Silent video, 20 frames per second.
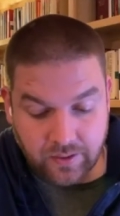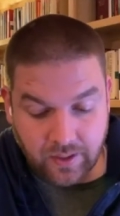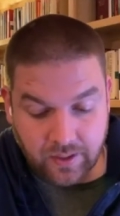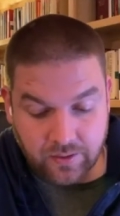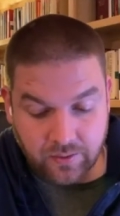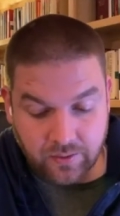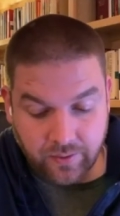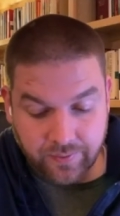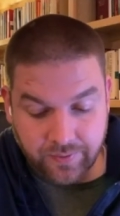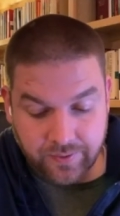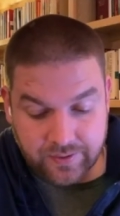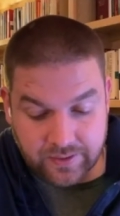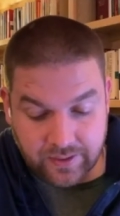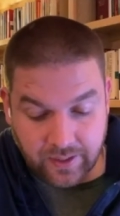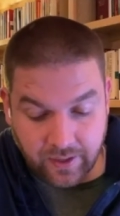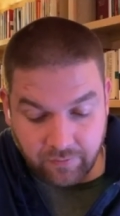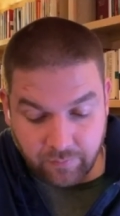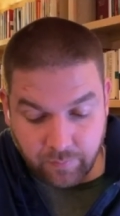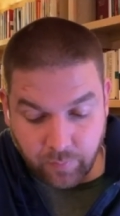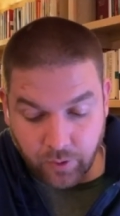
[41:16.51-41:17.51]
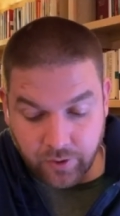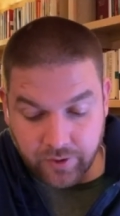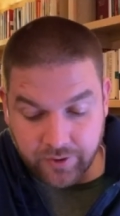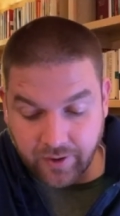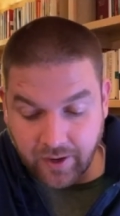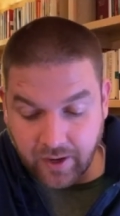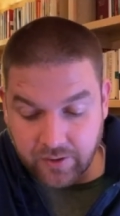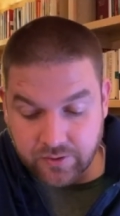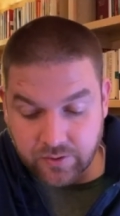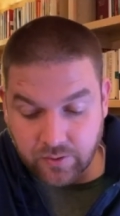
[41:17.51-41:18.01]
and so that the slave born in
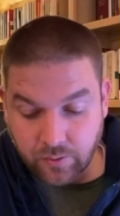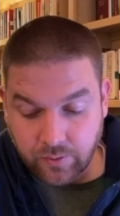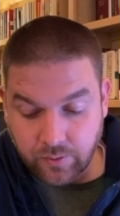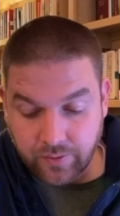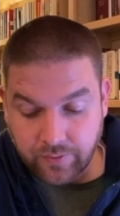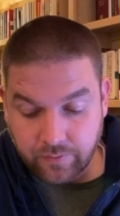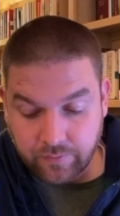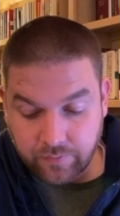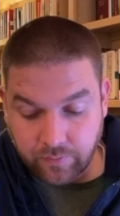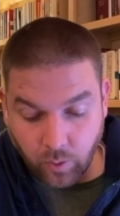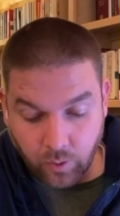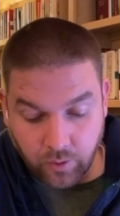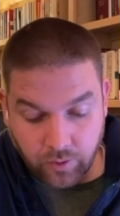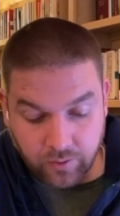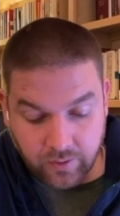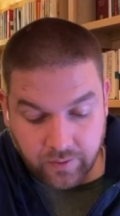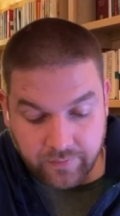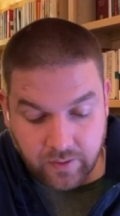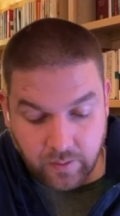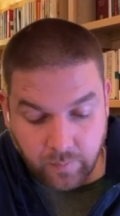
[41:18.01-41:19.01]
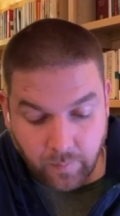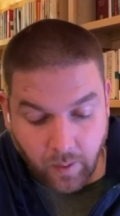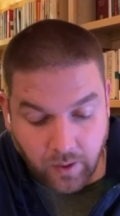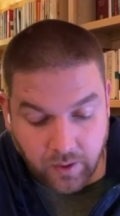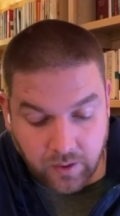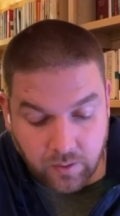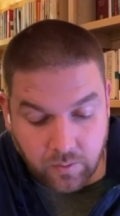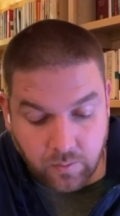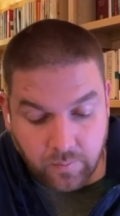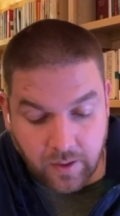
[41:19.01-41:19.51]
your household and the foreigner living
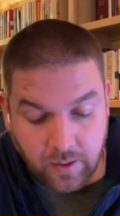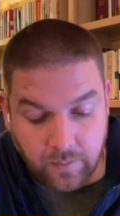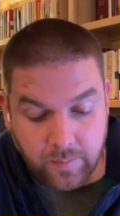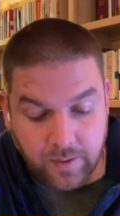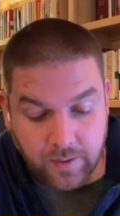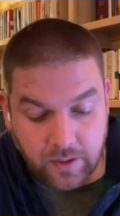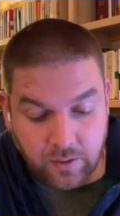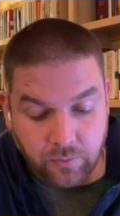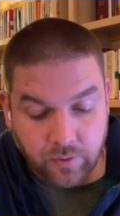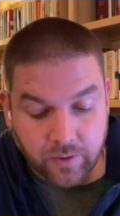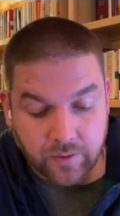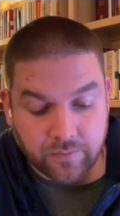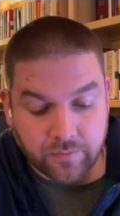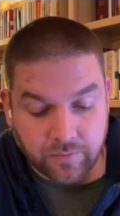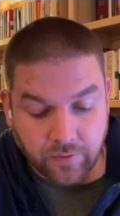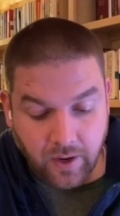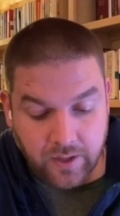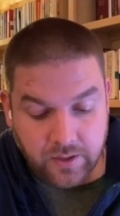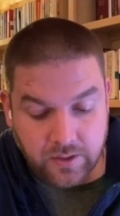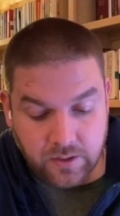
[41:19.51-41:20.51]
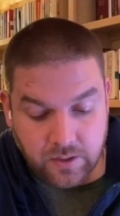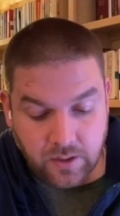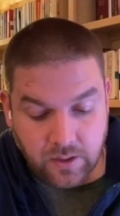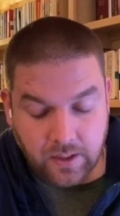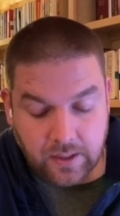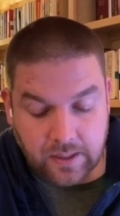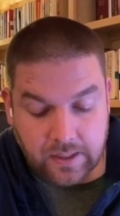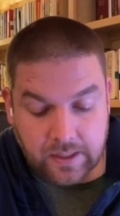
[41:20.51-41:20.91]
among you may be refreshed.